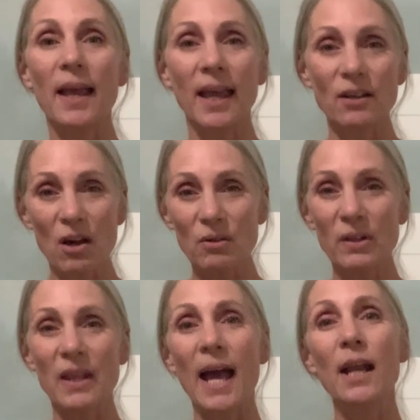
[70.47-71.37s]
And not only
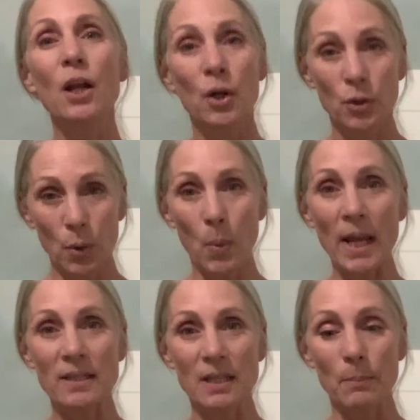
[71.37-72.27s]
that, you're
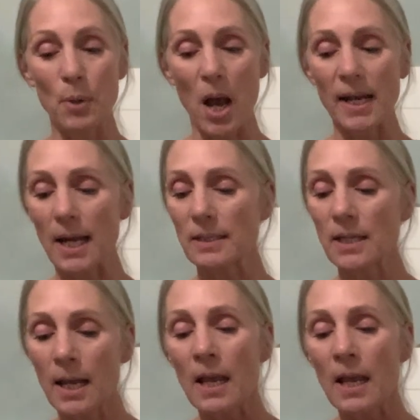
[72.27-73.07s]
wasting product.